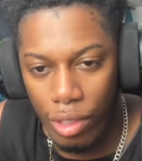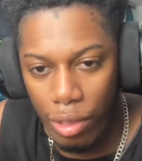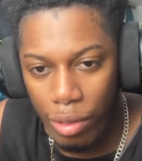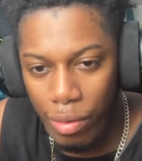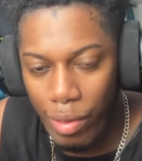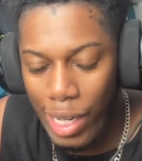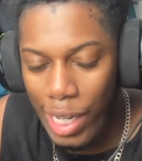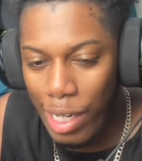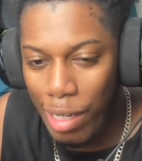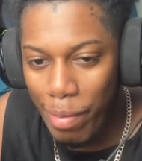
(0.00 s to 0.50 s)

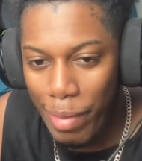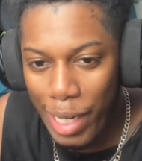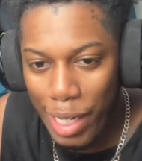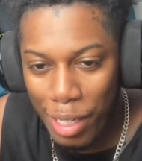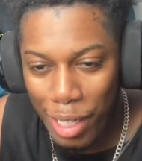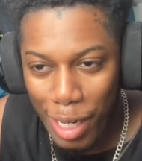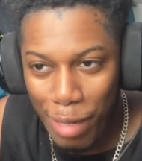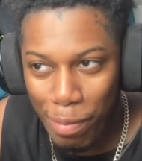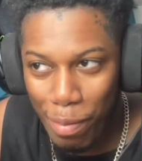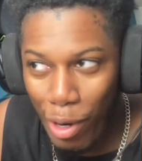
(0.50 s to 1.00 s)
Waking me, he's
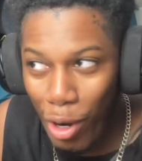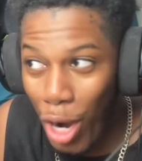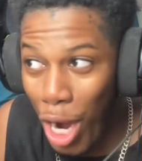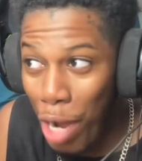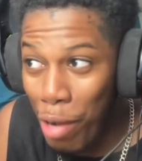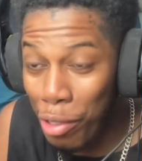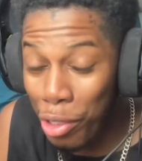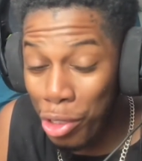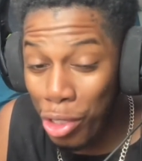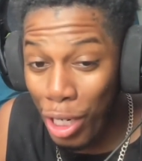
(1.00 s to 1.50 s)
like, bro, I
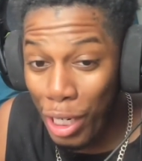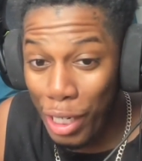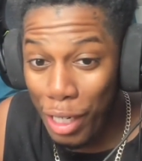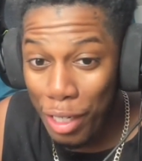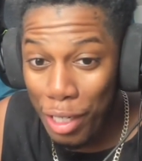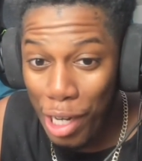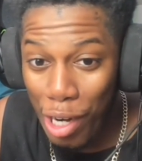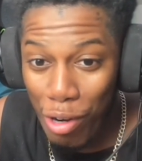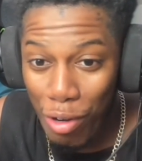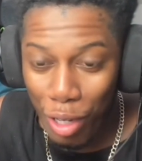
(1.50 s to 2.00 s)
was trying to
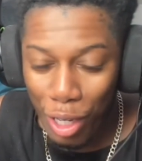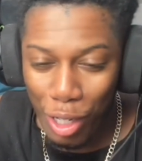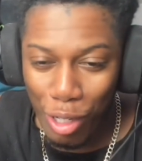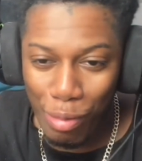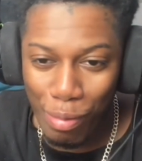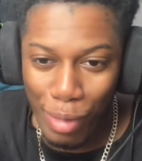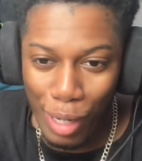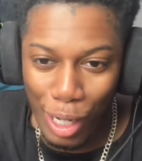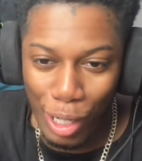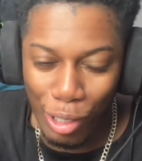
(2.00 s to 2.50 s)
choke you,
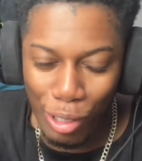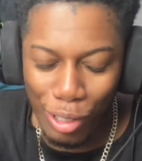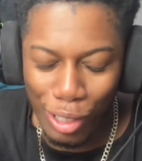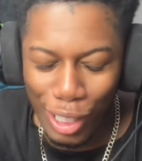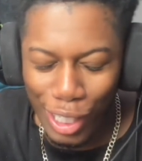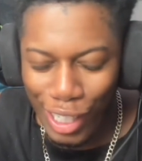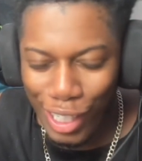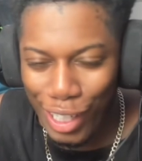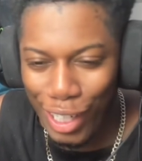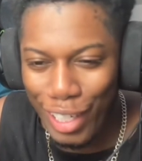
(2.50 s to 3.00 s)
bro.
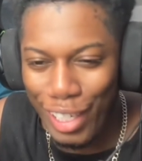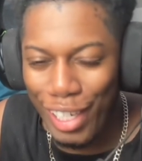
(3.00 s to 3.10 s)
He's